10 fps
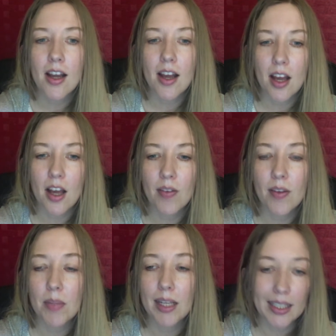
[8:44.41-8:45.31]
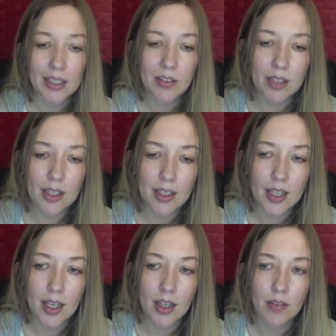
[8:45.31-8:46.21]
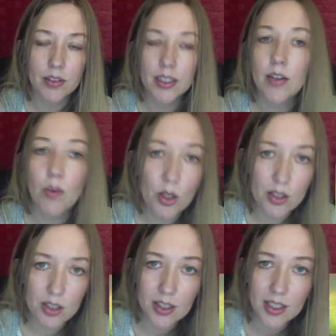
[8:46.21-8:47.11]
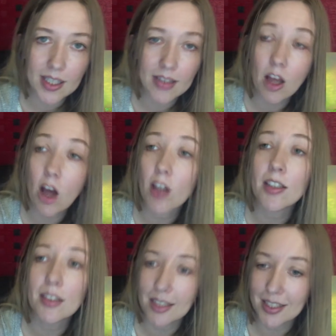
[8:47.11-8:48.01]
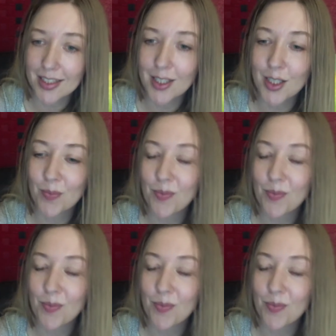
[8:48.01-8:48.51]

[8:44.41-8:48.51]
They believe in generosity and kindness.